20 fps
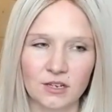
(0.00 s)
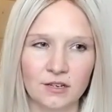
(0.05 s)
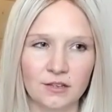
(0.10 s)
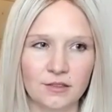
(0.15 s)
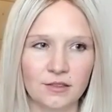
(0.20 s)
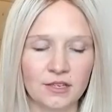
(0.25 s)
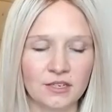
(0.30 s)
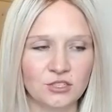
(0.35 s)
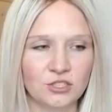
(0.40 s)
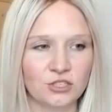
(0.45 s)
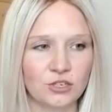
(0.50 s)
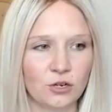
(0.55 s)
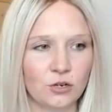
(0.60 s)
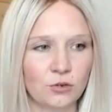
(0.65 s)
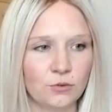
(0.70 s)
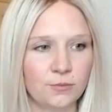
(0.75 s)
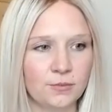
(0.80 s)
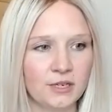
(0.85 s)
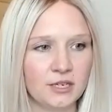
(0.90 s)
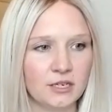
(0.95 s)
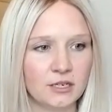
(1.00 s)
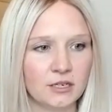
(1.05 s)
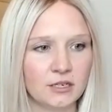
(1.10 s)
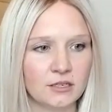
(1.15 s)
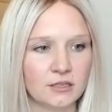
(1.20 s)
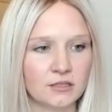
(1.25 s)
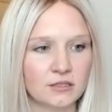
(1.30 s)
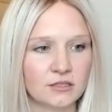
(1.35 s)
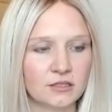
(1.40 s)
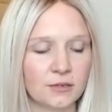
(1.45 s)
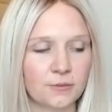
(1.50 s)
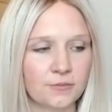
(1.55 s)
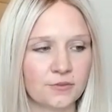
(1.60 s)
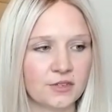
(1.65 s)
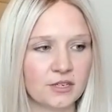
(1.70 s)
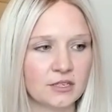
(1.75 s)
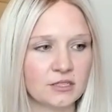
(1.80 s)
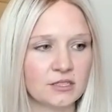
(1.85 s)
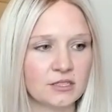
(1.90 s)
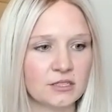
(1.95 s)
They show me
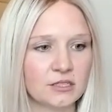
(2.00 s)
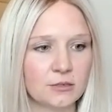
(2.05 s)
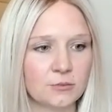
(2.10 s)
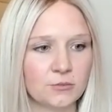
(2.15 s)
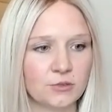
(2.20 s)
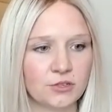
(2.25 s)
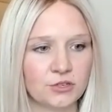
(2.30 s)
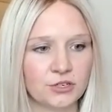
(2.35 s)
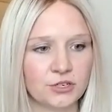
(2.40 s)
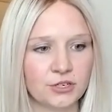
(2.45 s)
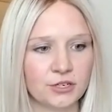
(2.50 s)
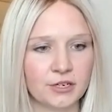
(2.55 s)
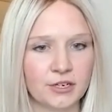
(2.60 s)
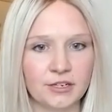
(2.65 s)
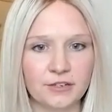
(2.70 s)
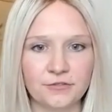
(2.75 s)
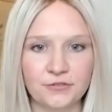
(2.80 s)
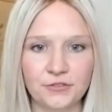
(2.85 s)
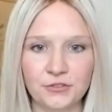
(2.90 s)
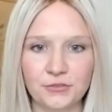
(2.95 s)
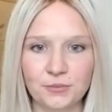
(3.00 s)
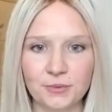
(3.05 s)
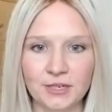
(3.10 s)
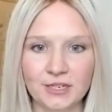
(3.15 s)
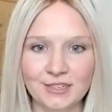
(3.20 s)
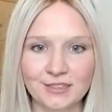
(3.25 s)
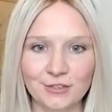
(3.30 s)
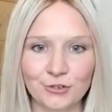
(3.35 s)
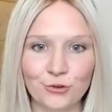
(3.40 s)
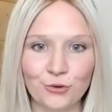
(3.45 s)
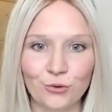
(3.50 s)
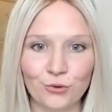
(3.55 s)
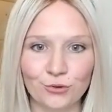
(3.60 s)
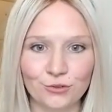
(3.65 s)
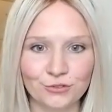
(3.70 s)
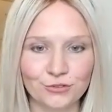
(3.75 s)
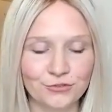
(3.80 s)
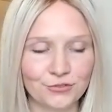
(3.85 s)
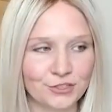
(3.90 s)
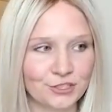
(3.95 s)
something similar if you've been in the
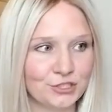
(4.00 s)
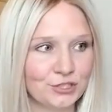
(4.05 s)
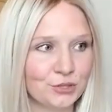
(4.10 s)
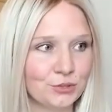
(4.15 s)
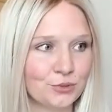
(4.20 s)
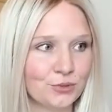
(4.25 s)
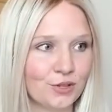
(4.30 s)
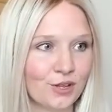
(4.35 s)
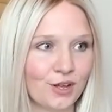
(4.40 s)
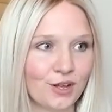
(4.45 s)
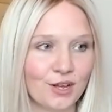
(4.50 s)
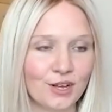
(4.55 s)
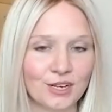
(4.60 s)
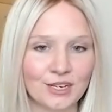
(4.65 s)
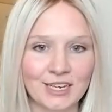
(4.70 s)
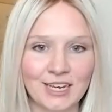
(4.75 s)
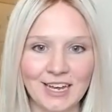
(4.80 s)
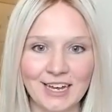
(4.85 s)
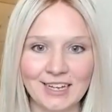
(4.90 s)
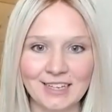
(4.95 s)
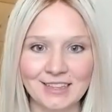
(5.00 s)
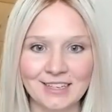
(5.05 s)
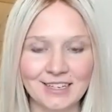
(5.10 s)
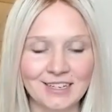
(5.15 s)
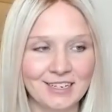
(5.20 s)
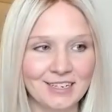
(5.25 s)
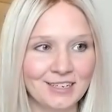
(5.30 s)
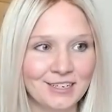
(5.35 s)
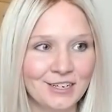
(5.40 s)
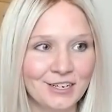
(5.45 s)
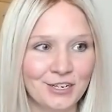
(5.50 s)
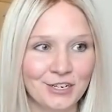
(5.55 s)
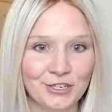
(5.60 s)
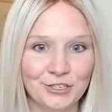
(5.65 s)
cold for too long and then